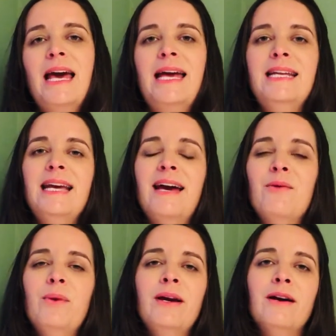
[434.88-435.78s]
And yet,
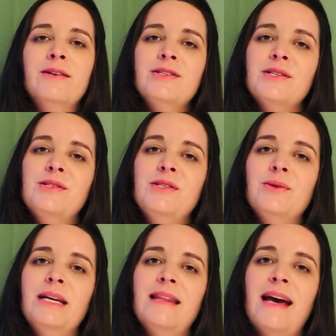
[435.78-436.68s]
we aren't just
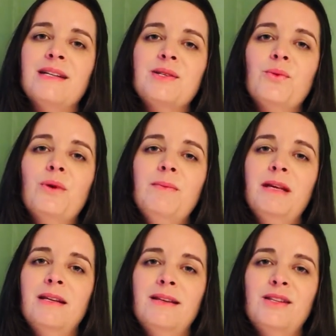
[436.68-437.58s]
doing that to
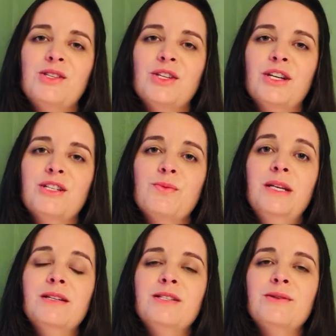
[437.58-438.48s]
women in the church, we
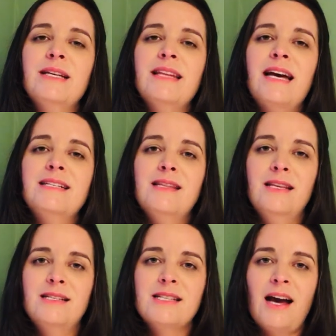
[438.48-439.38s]
are doing that to the
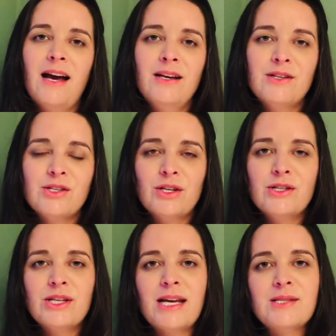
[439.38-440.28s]
entire
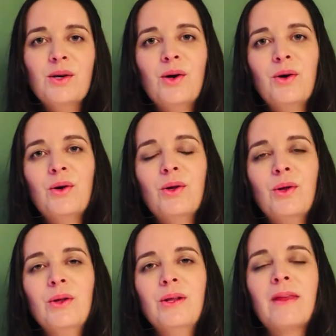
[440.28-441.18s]
church as a whole.
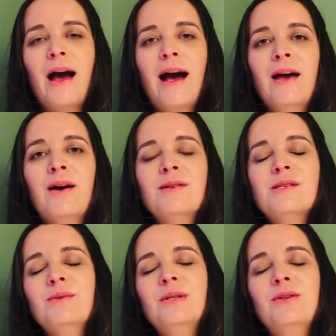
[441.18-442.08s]
I
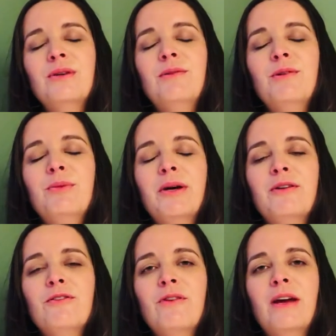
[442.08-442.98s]
also agree with
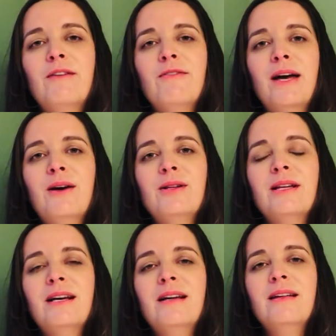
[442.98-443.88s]
Brother Frank
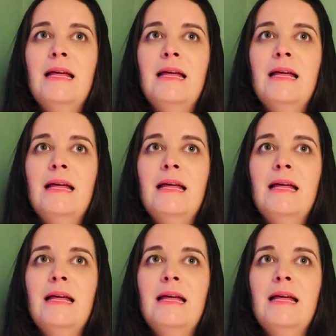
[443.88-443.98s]
Viola